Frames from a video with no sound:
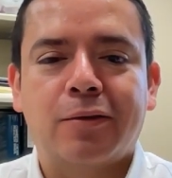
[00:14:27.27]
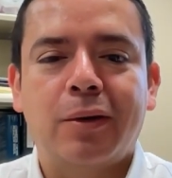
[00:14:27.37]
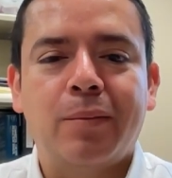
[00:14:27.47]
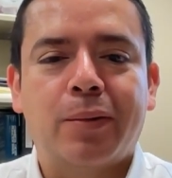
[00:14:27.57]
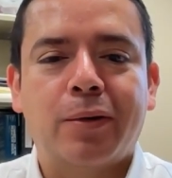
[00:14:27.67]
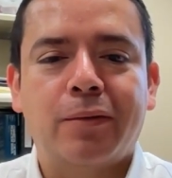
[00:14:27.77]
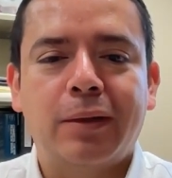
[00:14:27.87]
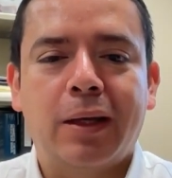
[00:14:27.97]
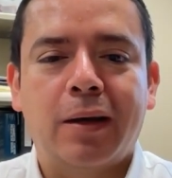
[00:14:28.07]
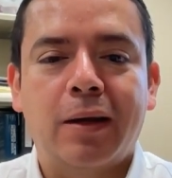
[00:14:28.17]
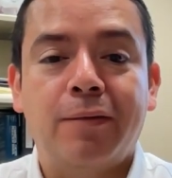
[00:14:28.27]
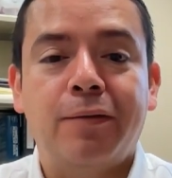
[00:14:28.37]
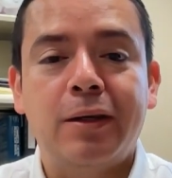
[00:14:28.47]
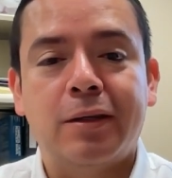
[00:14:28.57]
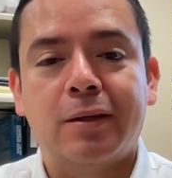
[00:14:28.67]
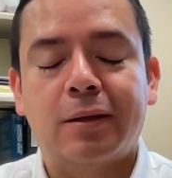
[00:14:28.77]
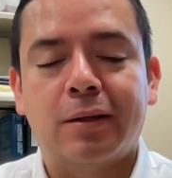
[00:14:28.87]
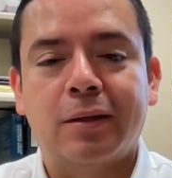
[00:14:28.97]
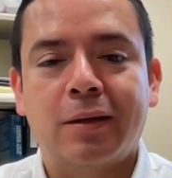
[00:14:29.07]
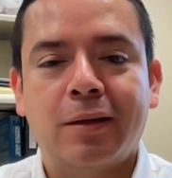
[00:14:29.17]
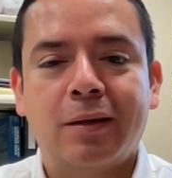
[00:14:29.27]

to improve their efficiencies?